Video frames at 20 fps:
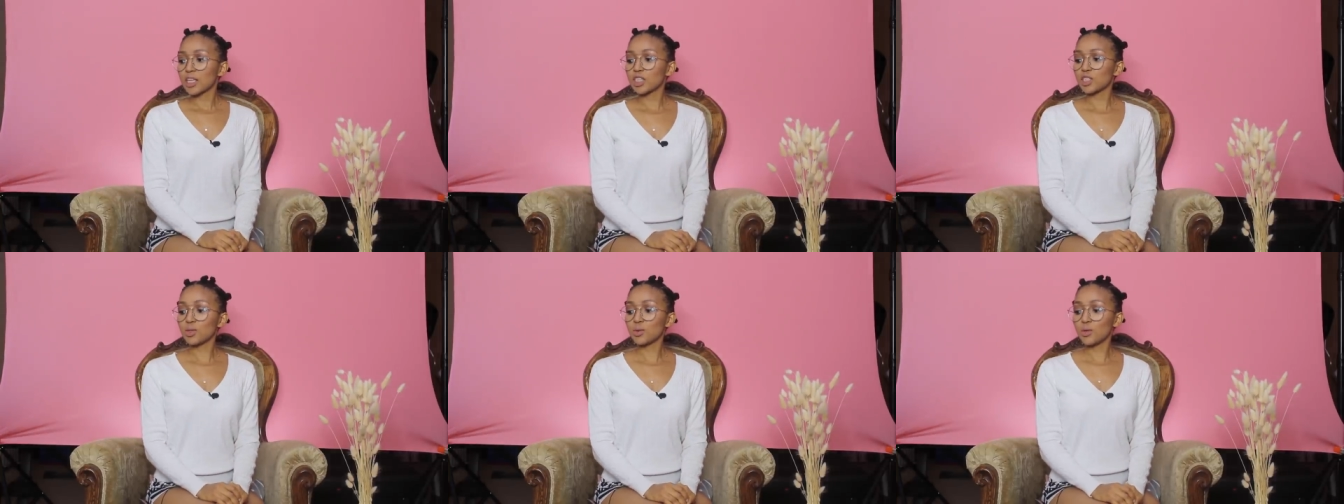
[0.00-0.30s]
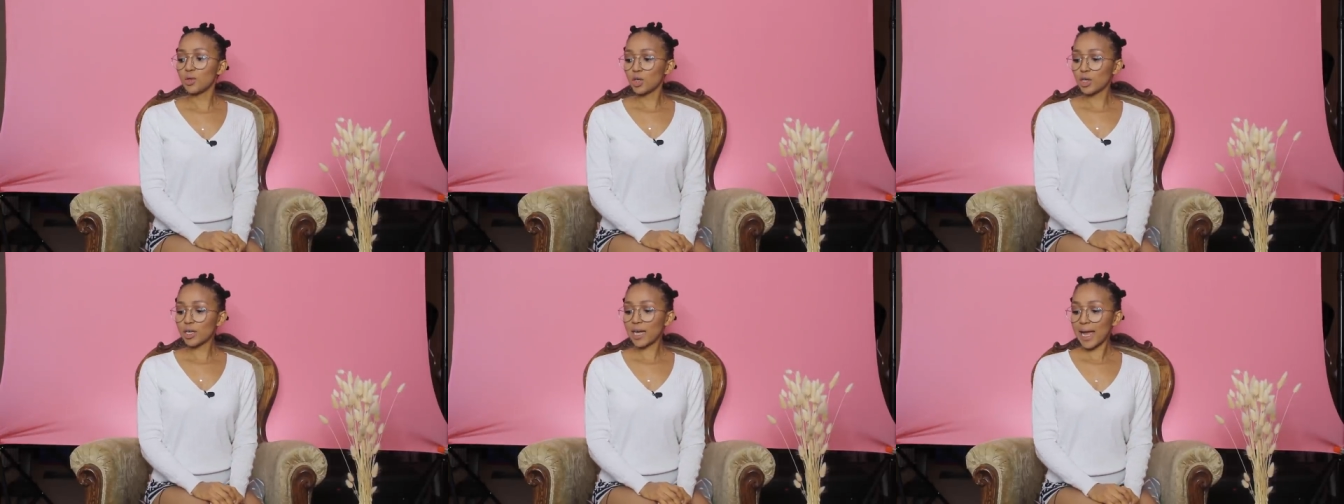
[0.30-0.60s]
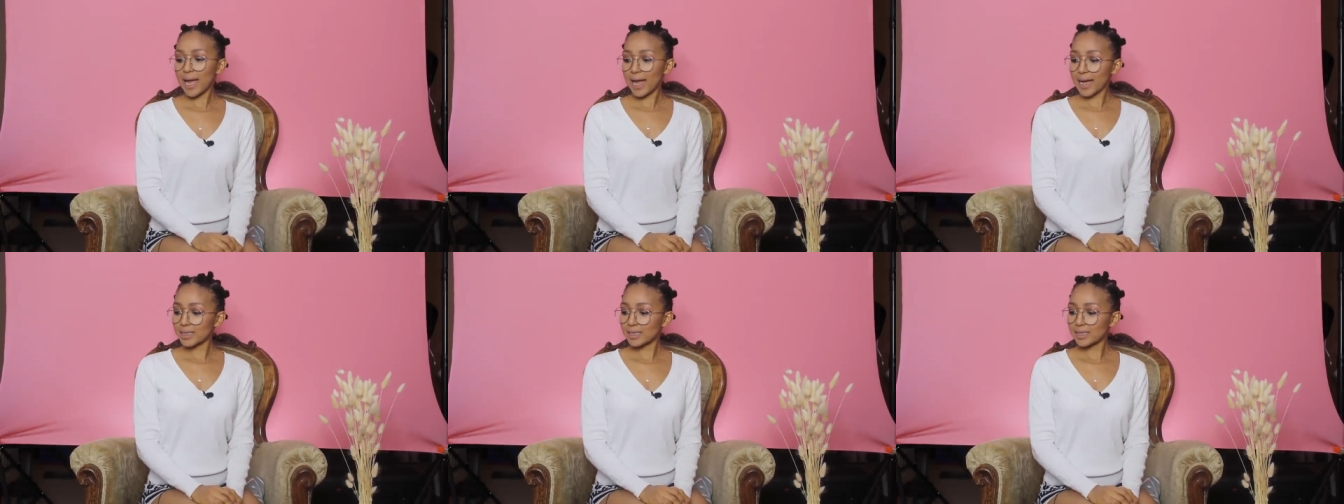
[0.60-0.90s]
you
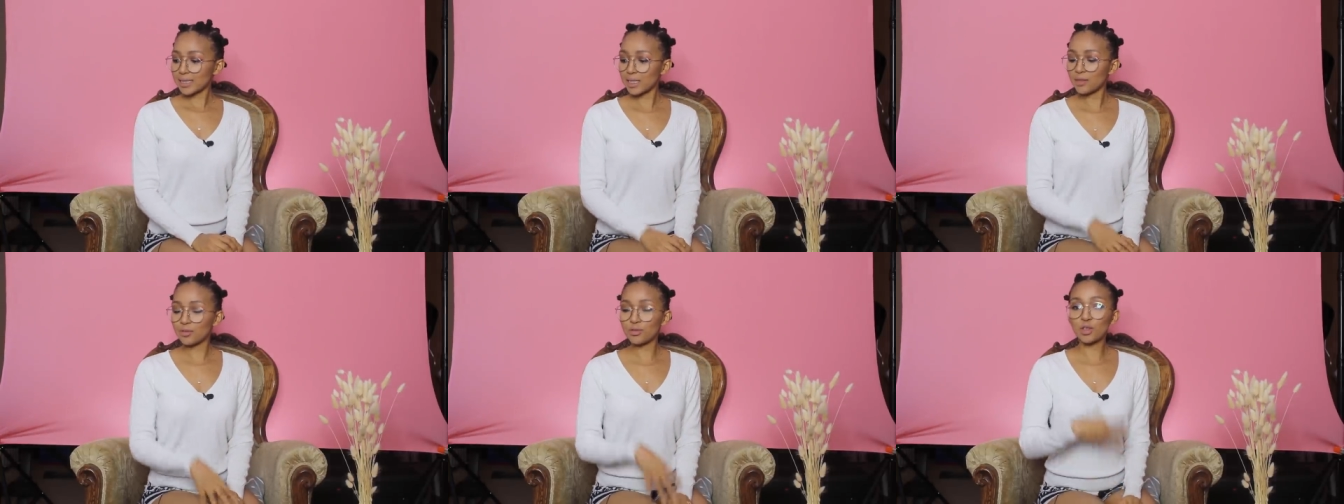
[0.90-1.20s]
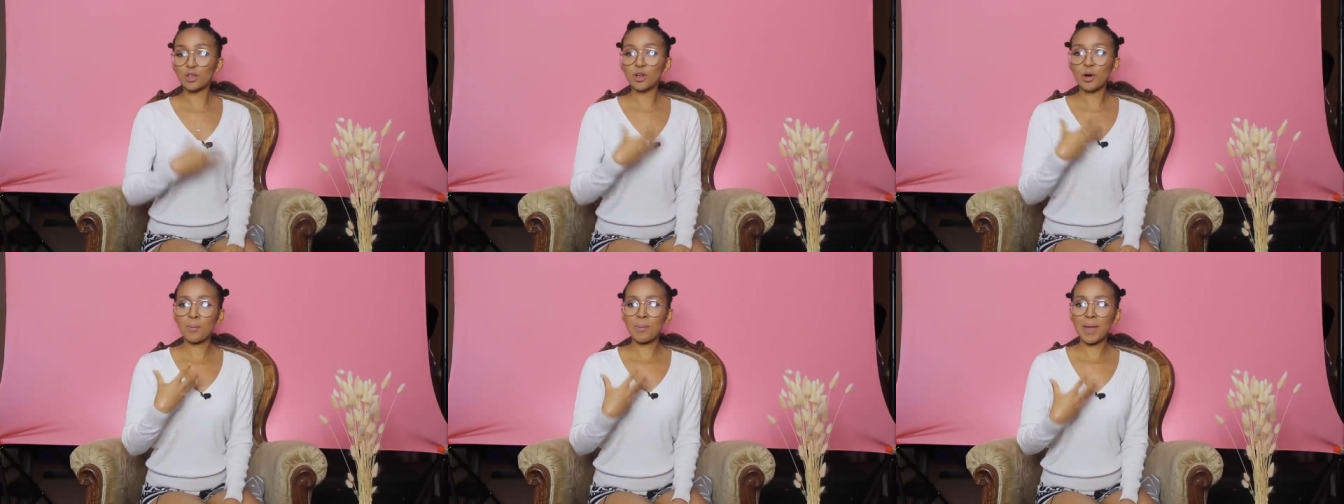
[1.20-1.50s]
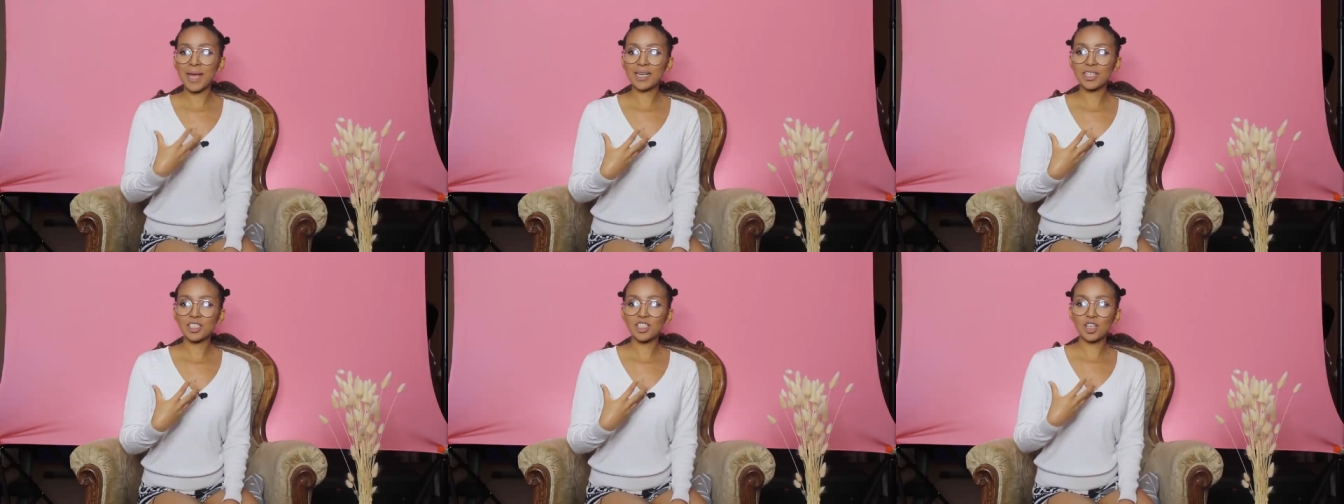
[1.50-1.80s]
look at if you're a
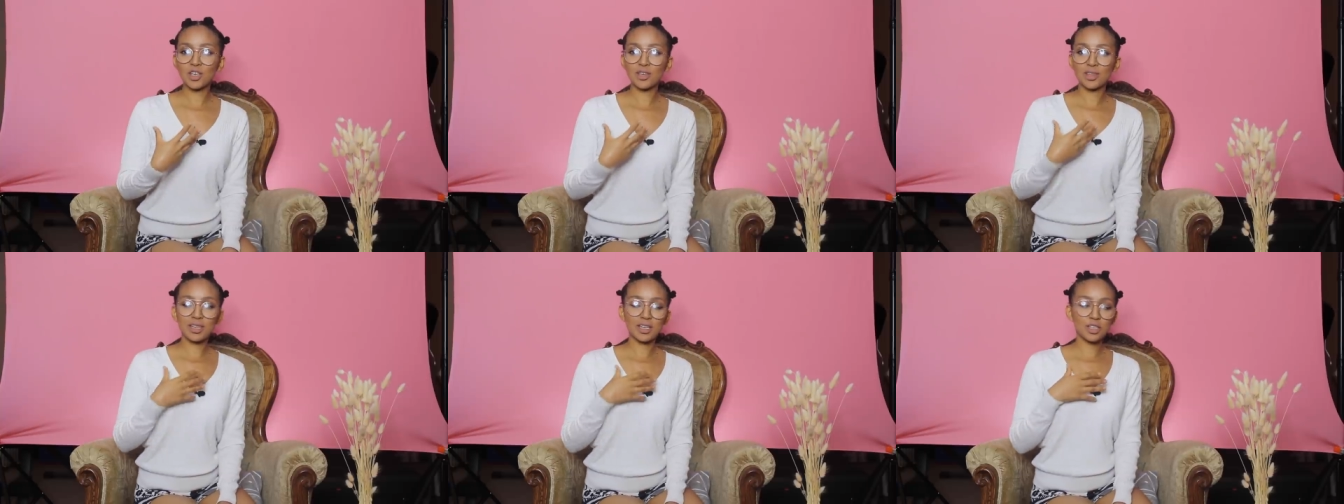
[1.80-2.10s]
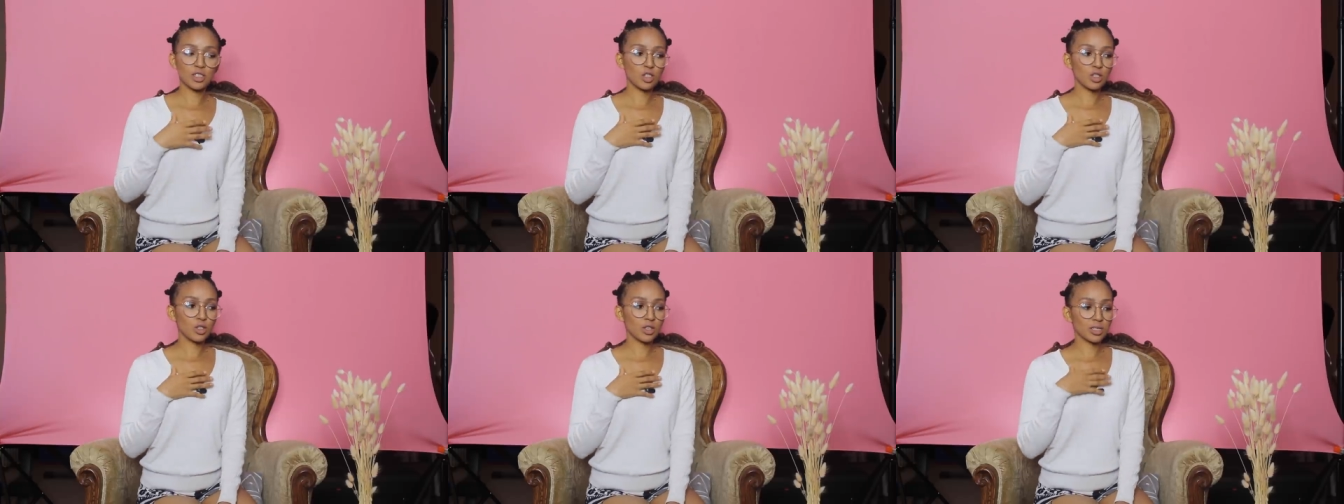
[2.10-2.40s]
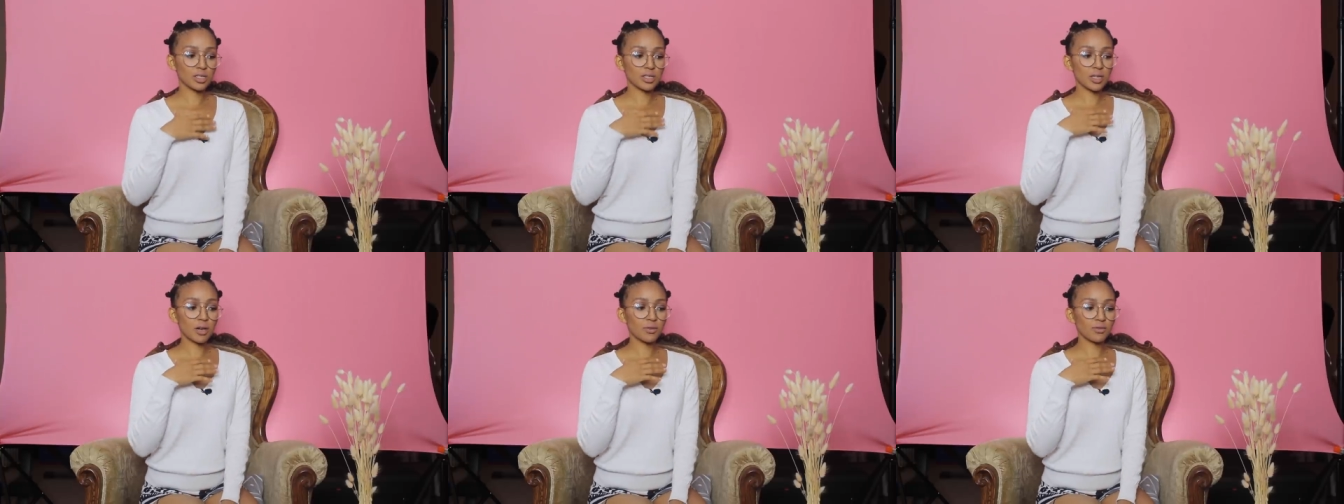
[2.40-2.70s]
manager, you think to
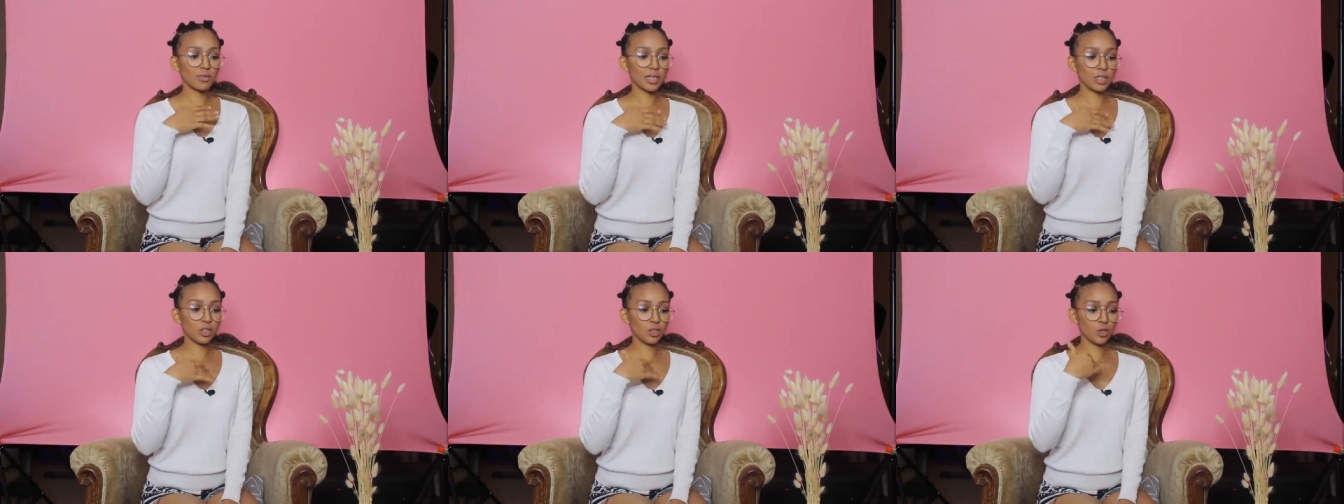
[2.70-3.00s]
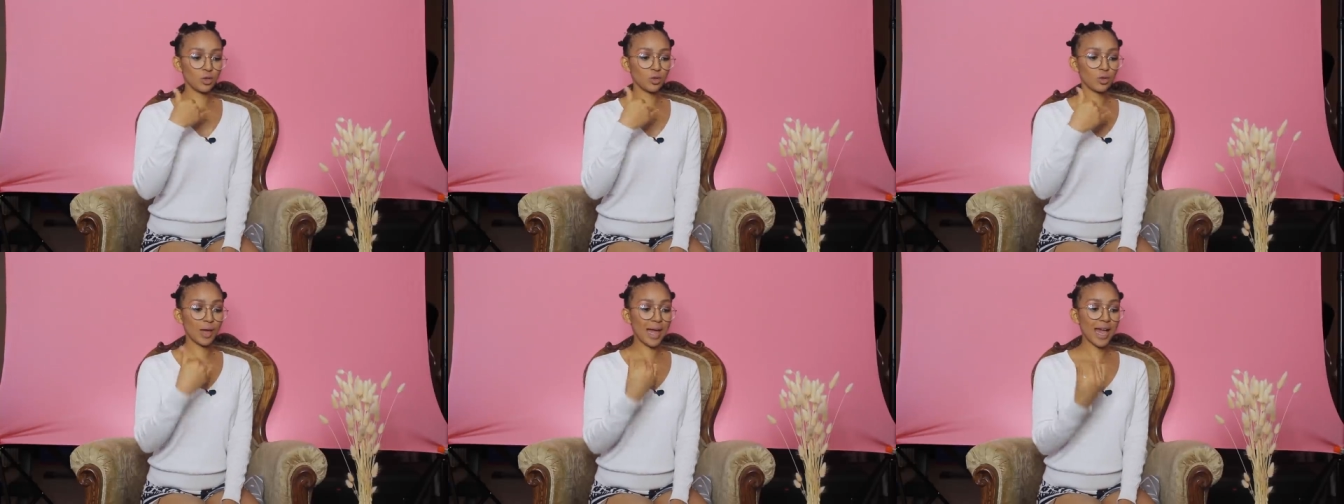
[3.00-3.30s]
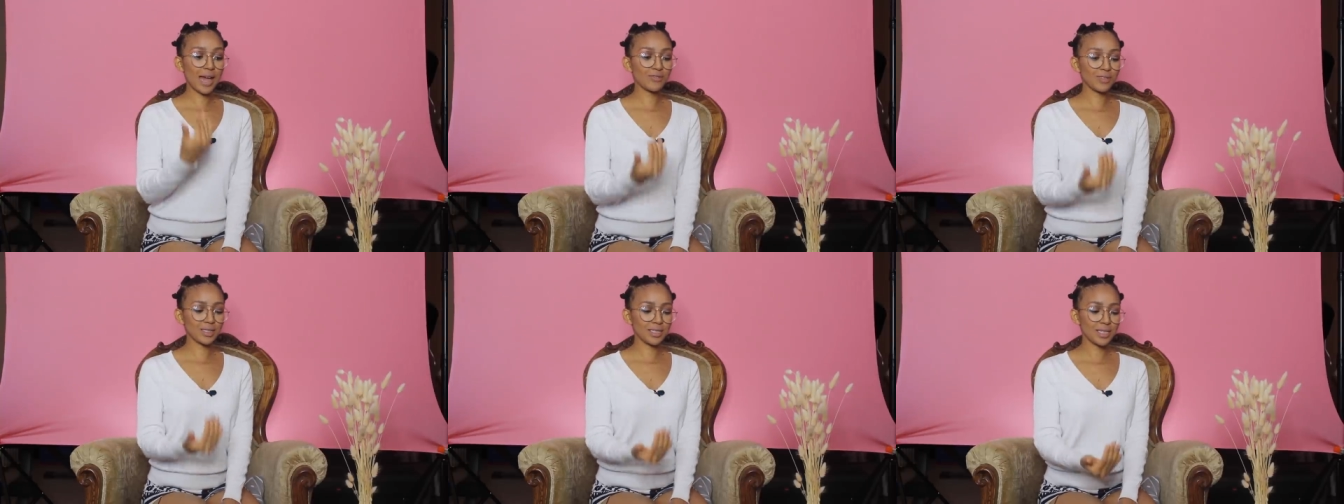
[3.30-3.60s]
yourself that you know you
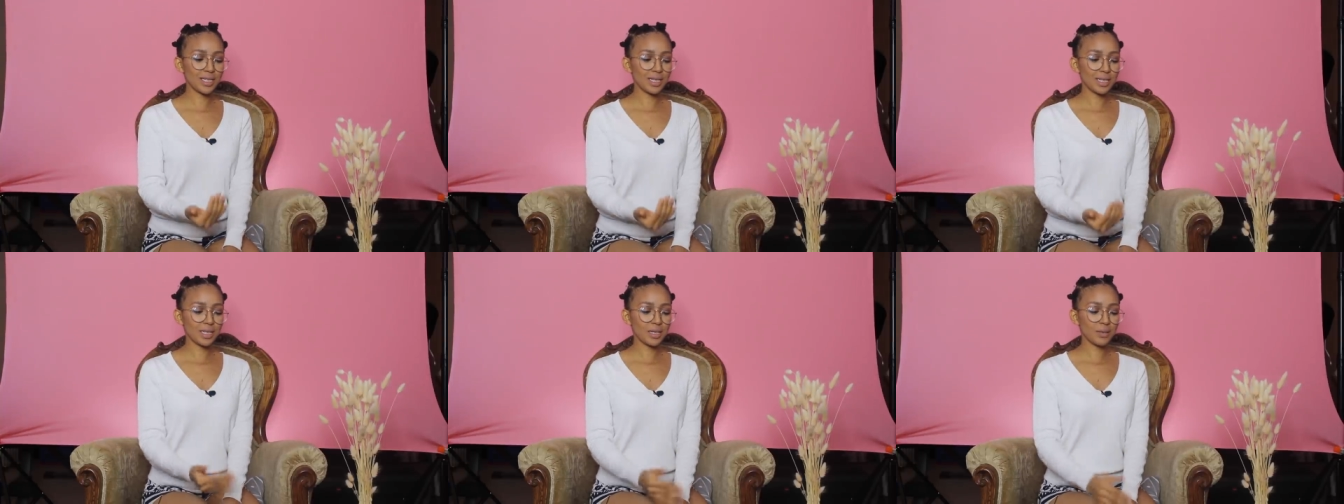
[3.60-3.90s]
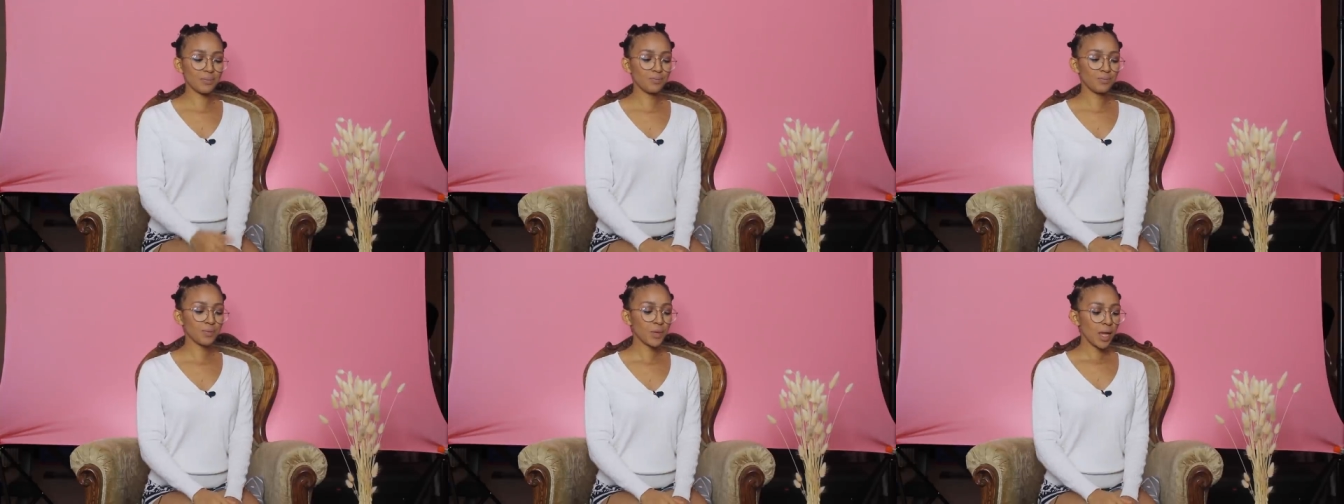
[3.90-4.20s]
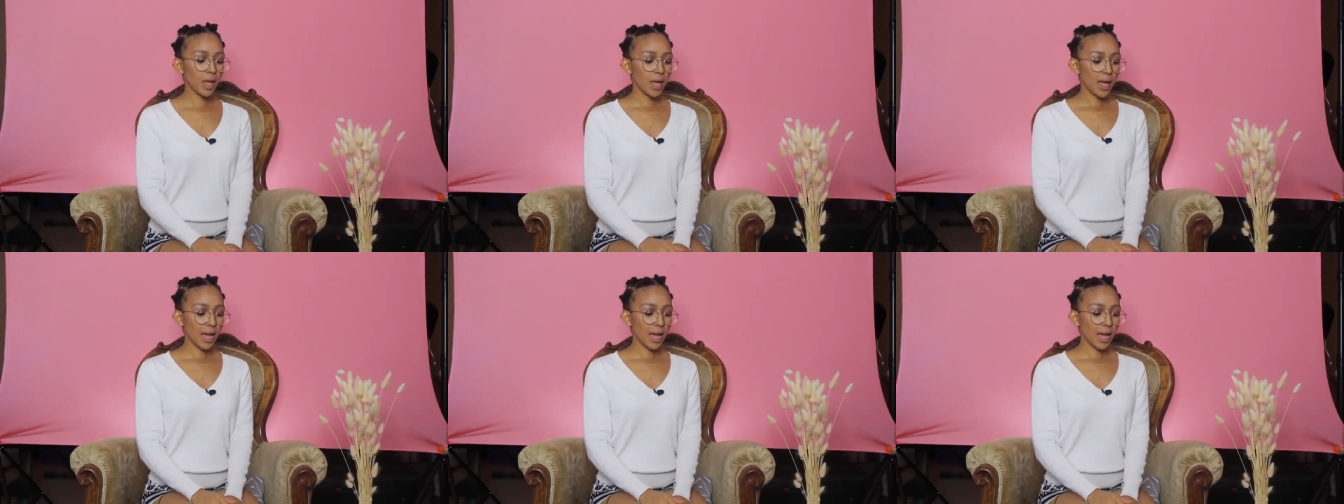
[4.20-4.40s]
have a team